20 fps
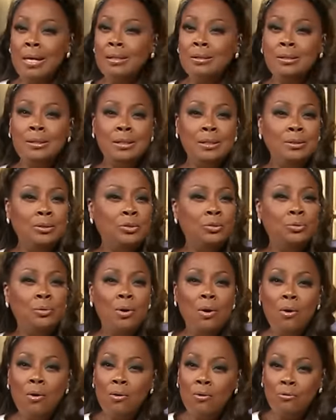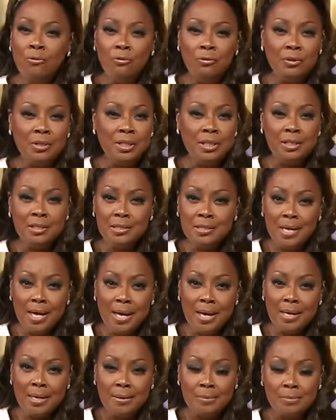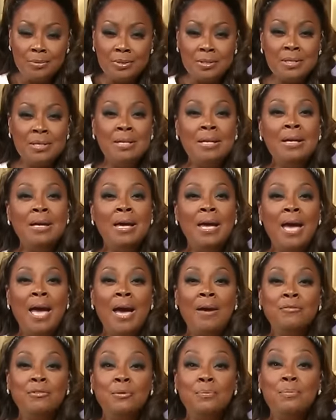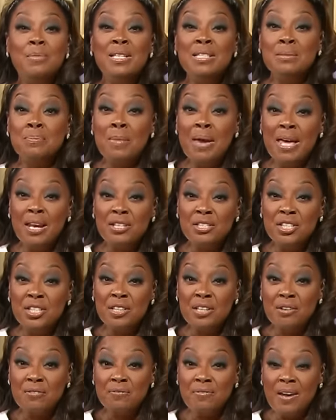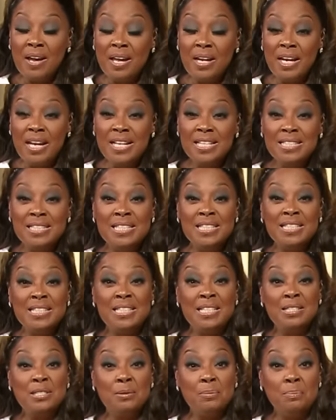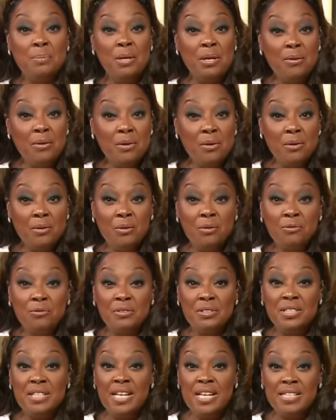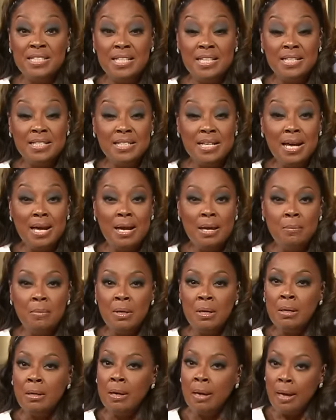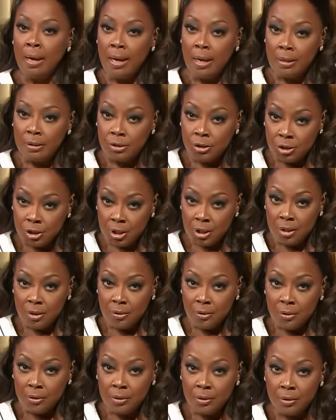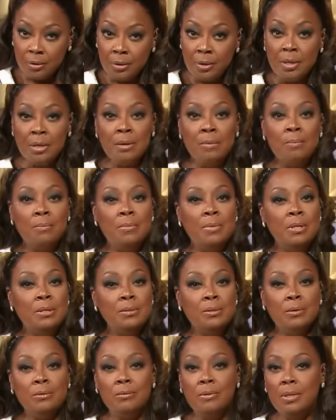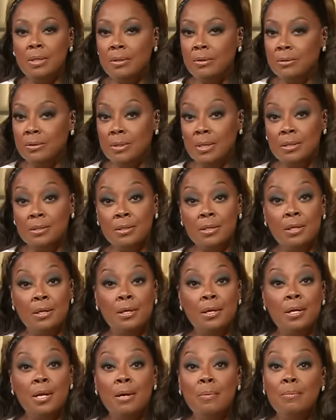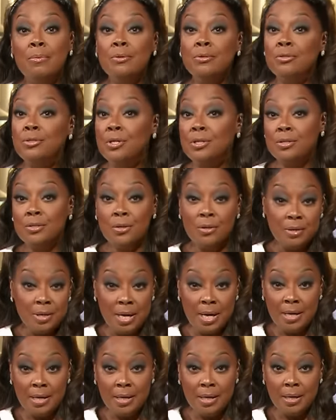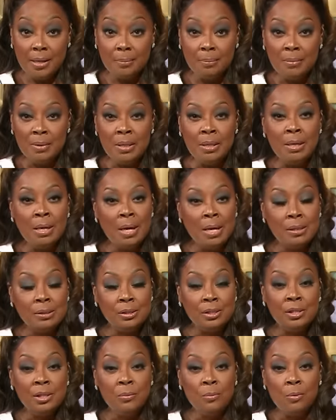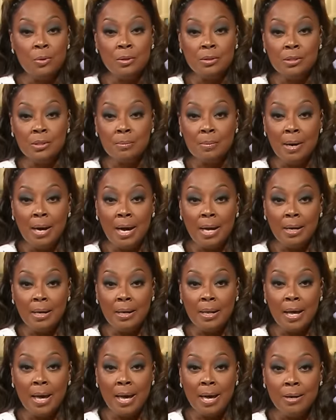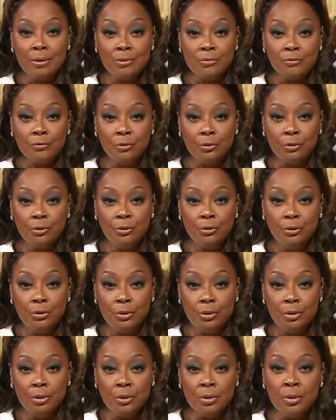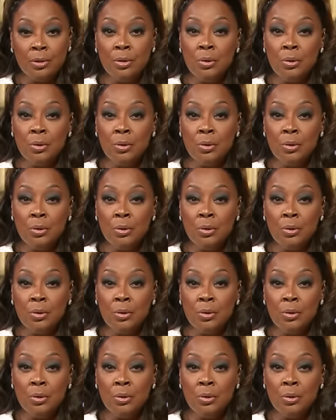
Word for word: and she's too old for these games after mismanaging their finances, disappearing on her for days at a time, and cheating on her, Ms. O'Neal says the numbers just aren't adding up, and she wants him out of the house for good.